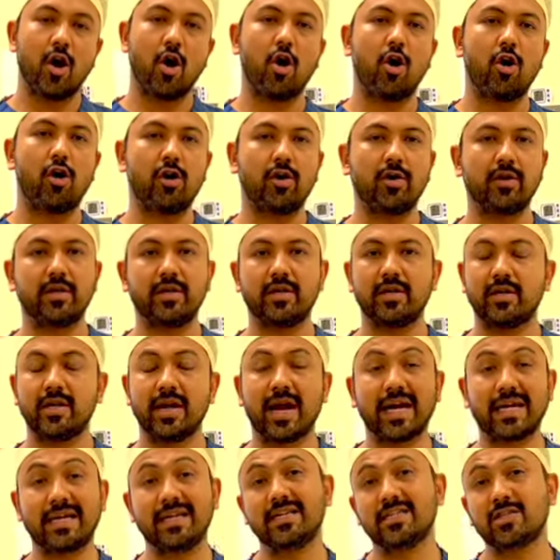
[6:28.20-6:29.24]
on
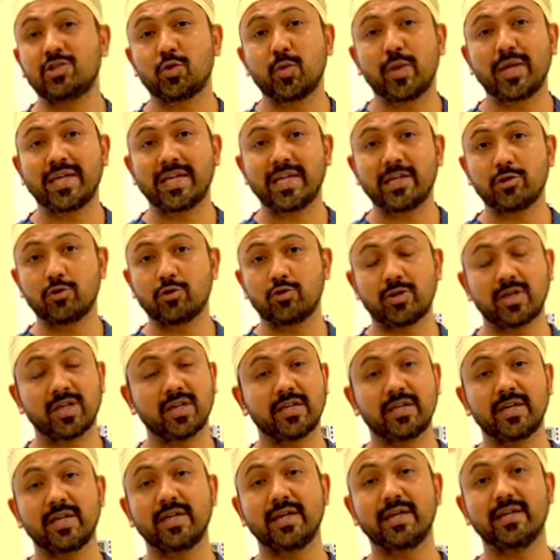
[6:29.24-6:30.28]
at least 20 to
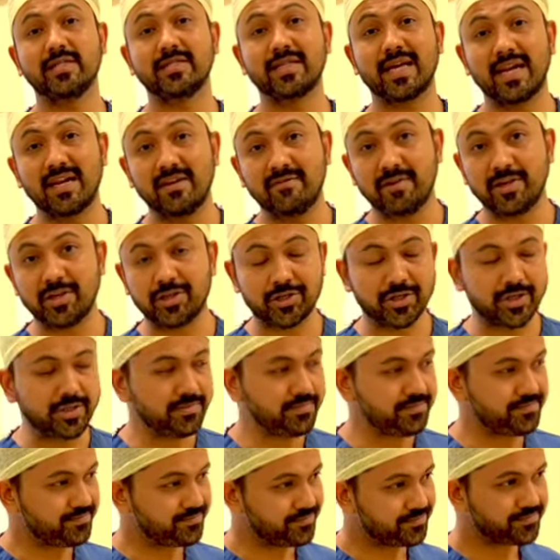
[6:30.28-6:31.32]
30 degrees
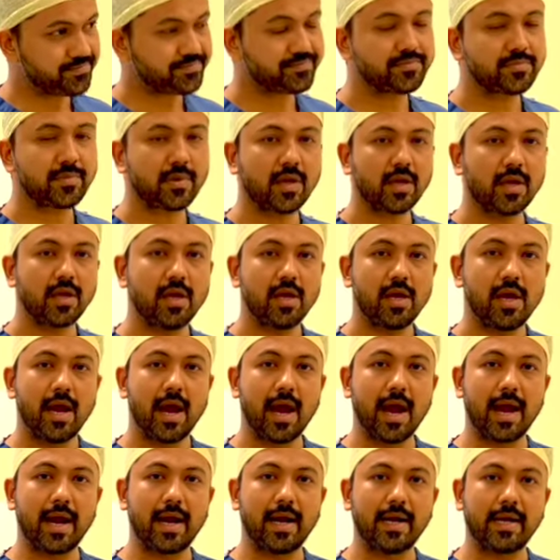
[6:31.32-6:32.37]
elevation
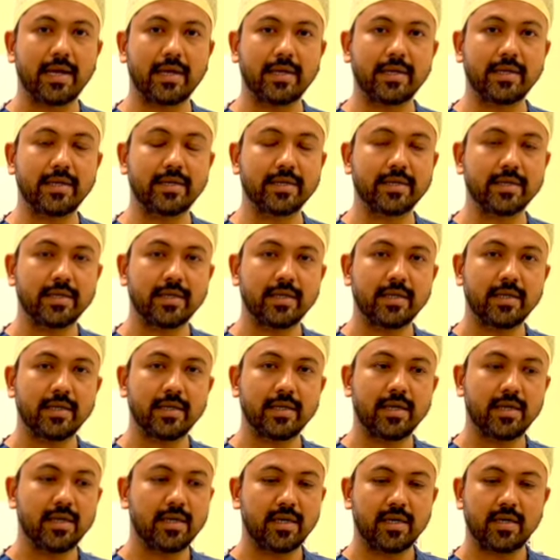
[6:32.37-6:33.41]
and
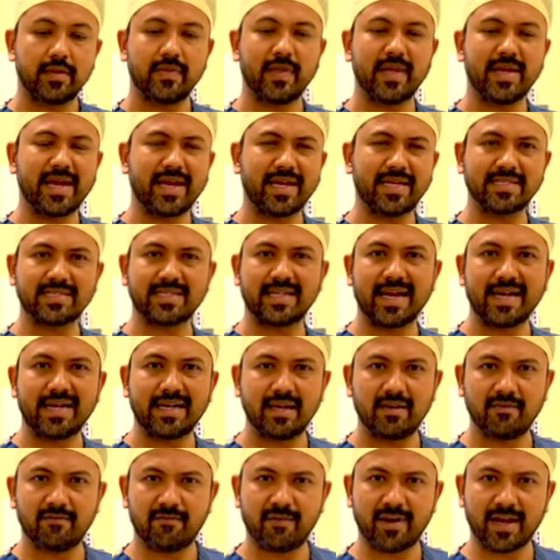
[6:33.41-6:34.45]
the neck is
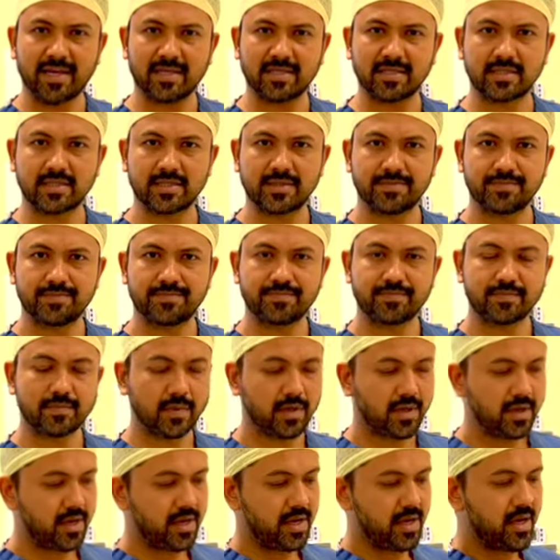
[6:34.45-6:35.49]
slightly flexed.
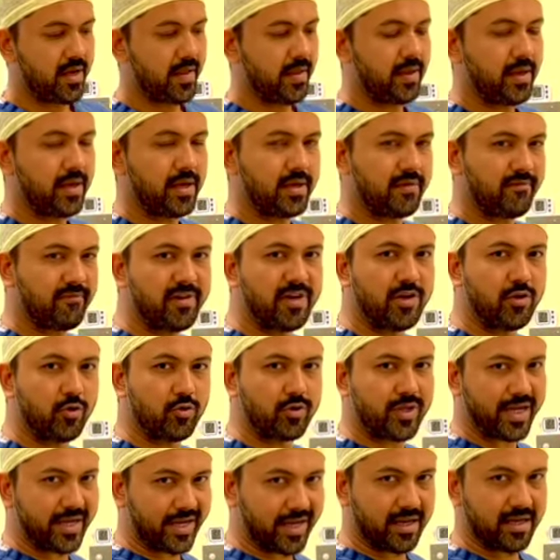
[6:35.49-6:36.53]
We know
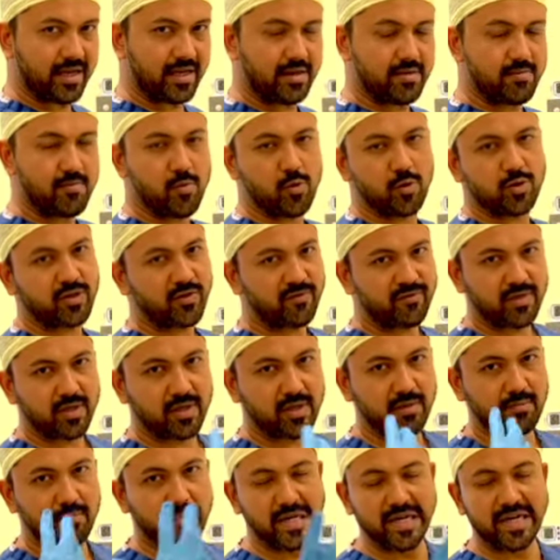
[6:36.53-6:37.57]
that most of
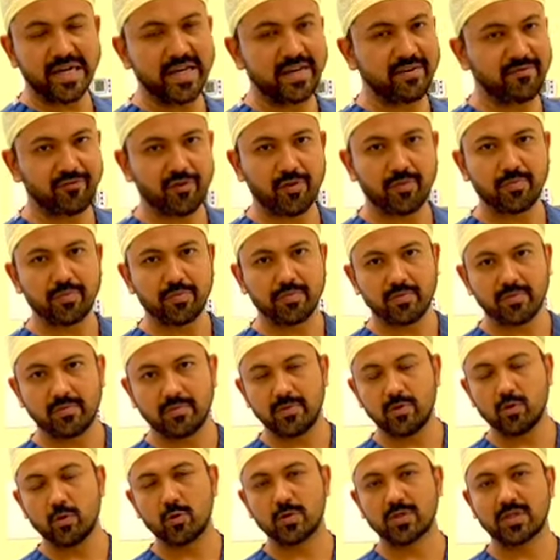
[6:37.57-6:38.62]
the bleeding from
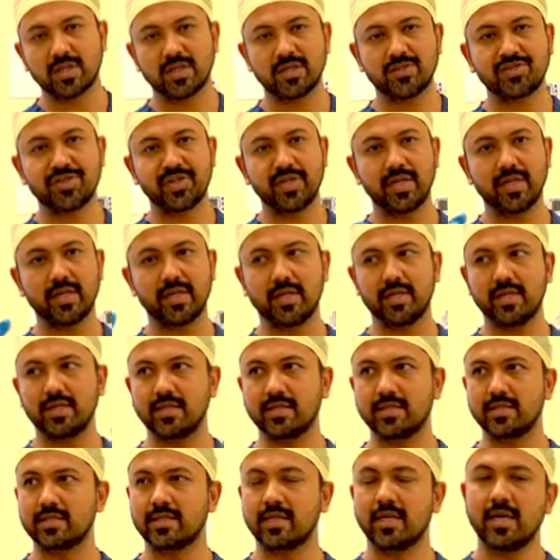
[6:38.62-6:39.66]
nose surgery
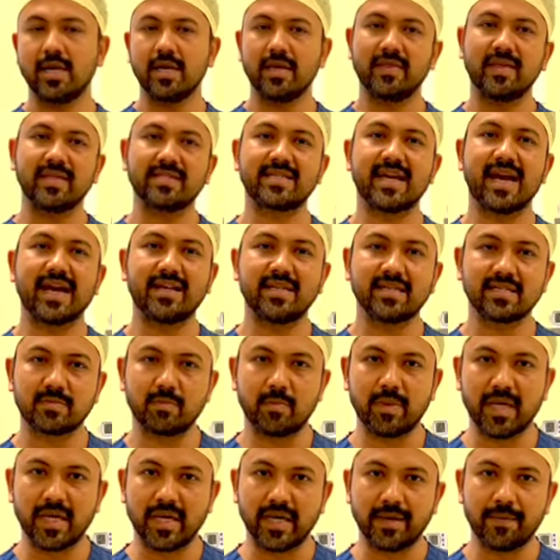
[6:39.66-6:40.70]
is the sinus
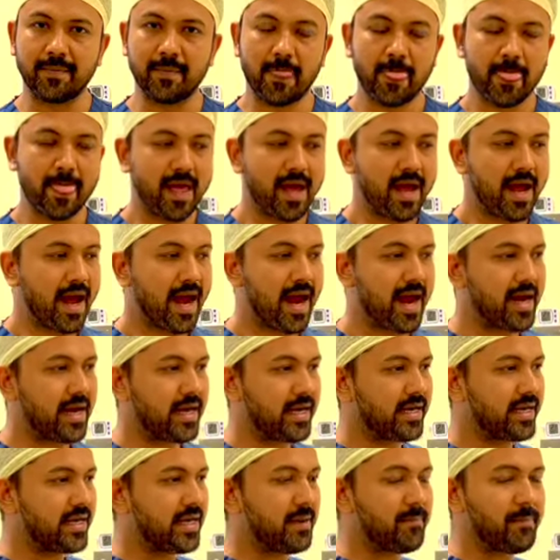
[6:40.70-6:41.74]
bleed,
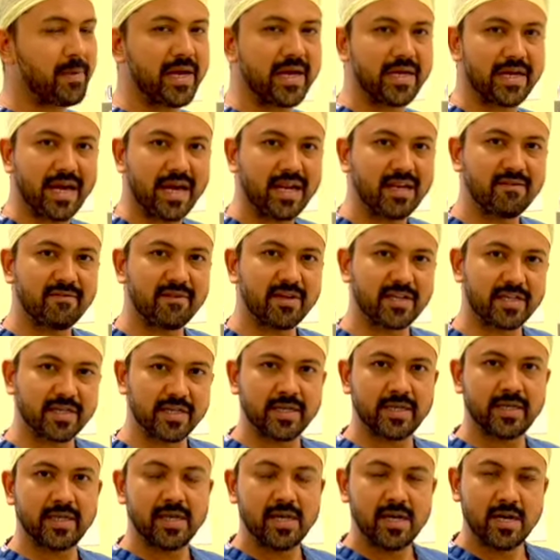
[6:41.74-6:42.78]
and keeping it
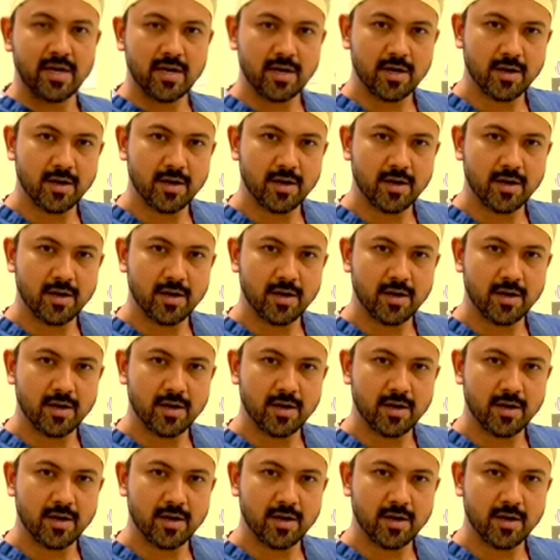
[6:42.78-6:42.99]
elevated